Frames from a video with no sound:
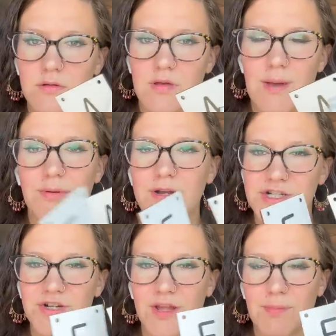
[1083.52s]
I'm pretty
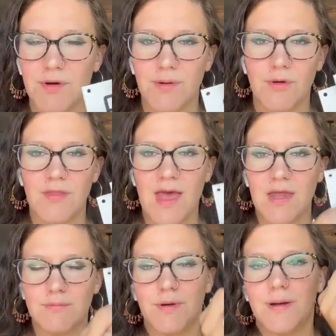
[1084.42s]
sure they put them on the
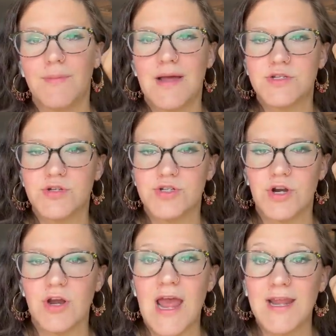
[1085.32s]
end, but I'm not too
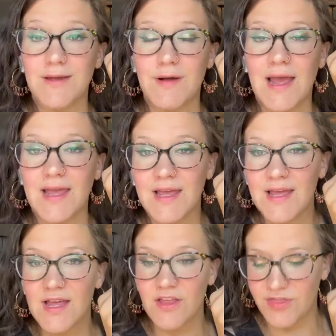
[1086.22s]
sure. Anyway,
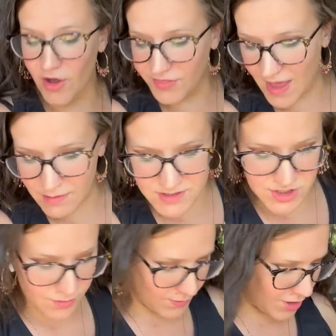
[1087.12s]
thought that was
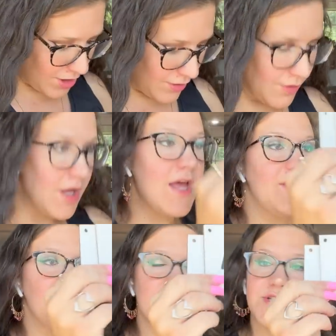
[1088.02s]
super cute.
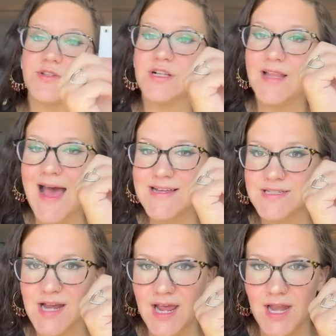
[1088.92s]
These are the
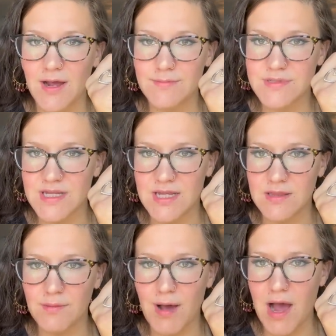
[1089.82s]
last items in
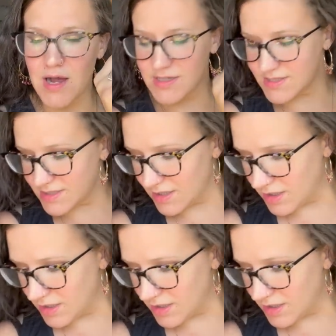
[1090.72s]
the box.